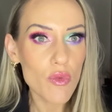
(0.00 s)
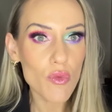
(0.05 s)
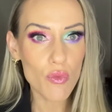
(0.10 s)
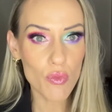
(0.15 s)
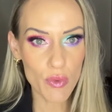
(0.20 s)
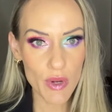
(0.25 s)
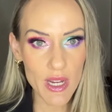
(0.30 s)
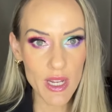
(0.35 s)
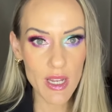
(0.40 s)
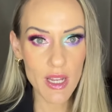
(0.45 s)

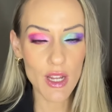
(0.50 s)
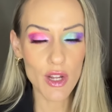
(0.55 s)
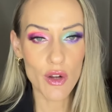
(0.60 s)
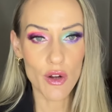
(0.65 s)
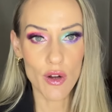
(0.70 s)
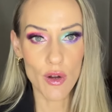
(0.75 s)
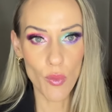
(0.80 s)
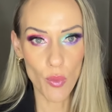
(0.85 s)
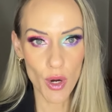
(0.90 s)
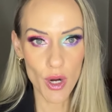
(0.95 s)
reading
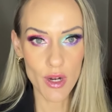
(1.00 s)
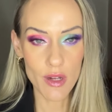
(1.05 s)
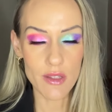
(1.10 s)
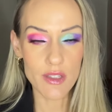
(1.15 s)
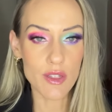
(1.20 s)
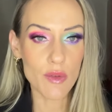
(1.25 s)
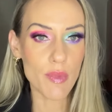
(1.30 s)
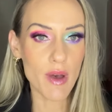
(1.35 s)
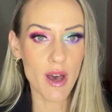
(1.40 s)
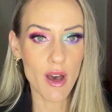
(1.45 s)
her words
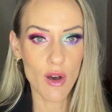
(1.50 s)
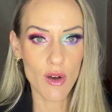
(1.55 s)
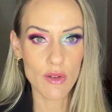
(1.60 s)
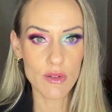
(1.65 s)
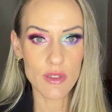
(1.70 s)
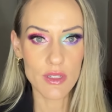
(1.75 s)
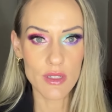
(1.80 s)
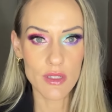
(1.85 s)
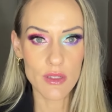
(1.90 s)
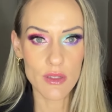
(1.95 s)

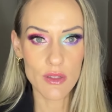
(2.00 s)
about